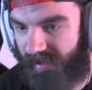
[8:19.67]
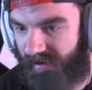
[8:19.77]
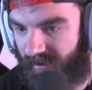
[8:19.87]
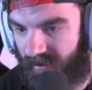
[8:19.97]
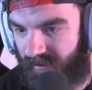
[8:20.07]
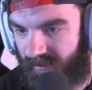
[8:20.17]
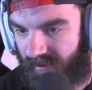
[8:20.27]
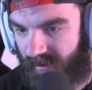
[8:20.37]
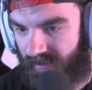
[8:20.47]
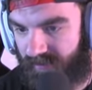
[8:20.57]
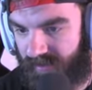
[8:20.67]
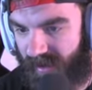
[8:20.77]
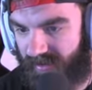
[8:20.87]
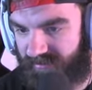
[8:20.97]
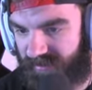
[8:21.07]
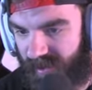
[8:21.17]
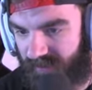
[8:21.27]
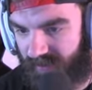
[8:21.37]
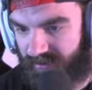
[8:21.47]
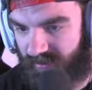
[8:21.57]
that at all. To be honest, I'd
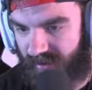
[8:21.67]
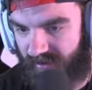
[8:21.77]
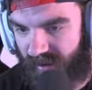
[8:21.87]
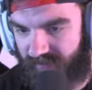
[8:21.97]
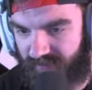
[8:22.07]
much rather have